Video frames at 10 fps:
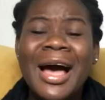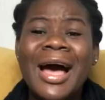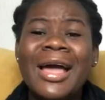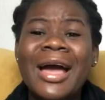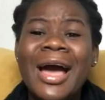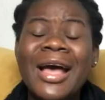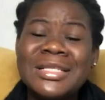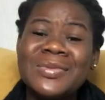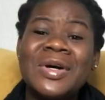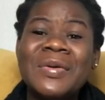Hi
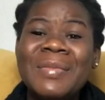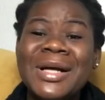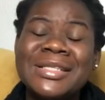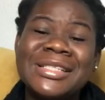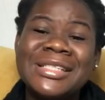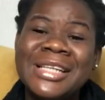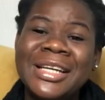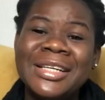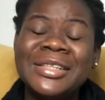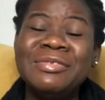guys, welcome back to the
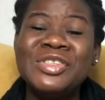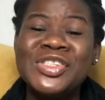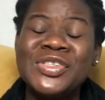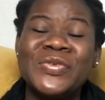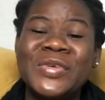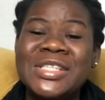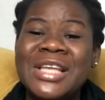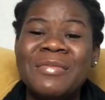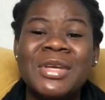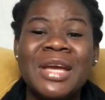channel. If this is your first
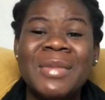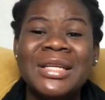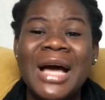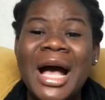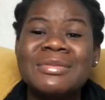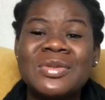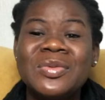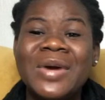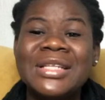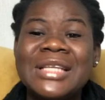time, you came at the absolute
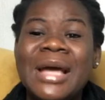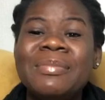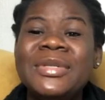right time.